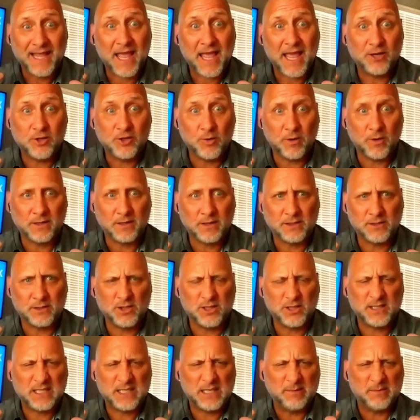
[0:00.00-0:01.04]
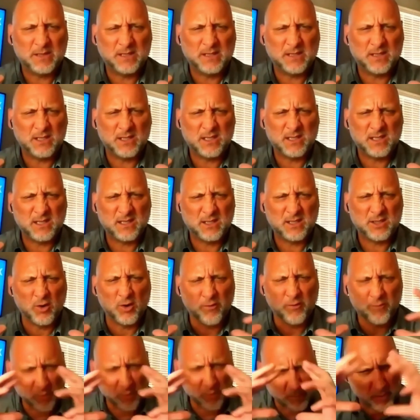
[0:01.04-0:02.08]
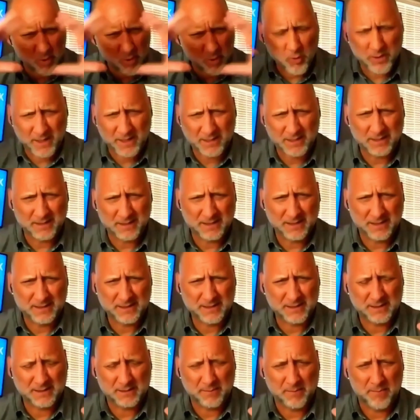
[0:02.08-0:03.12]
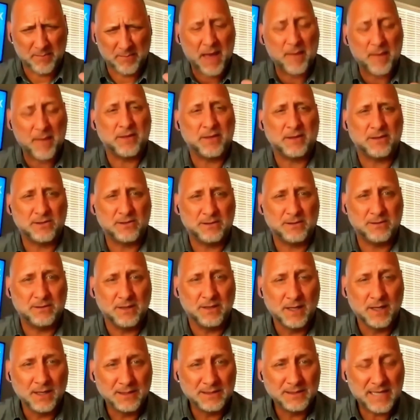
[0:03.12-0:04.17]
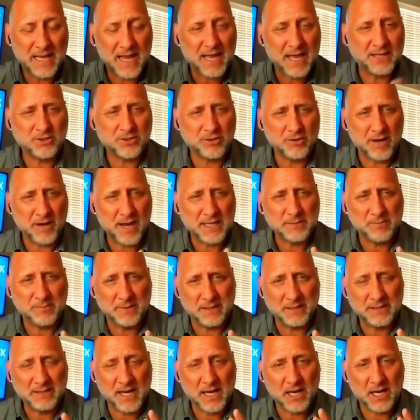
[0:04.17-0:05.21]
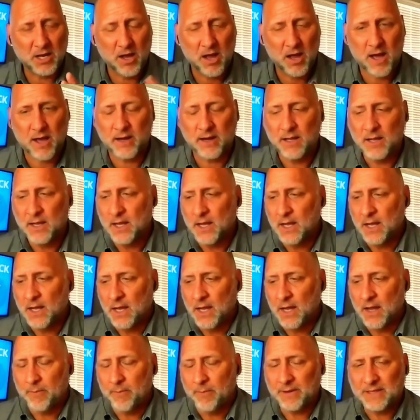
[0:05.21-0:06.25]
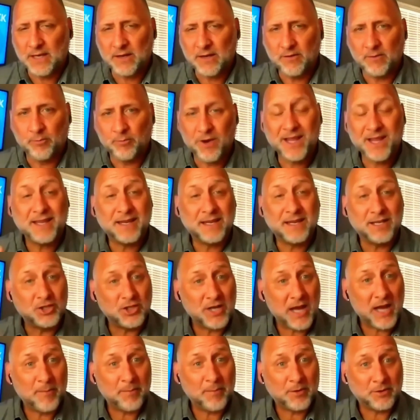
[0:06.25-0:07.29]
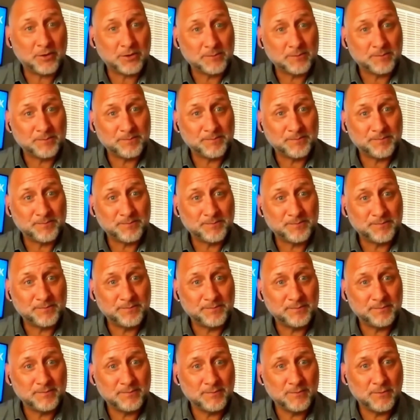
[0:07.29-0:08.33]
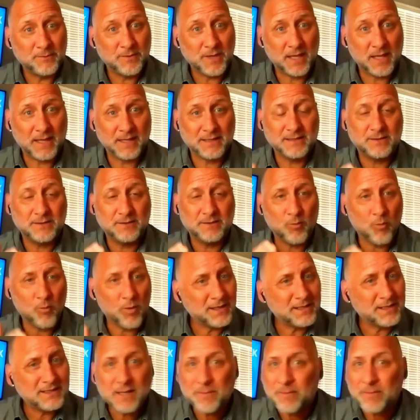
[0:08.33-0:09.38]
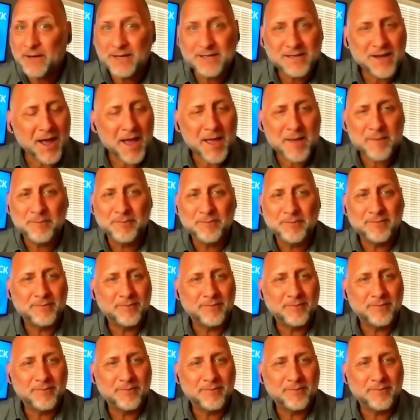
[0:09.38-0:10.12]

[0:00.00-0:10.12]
can't do it because it just seems so foreboding. It's a mammoth task you're asking me to take on. But then you break it into chapters. Okay, let's one step at a time,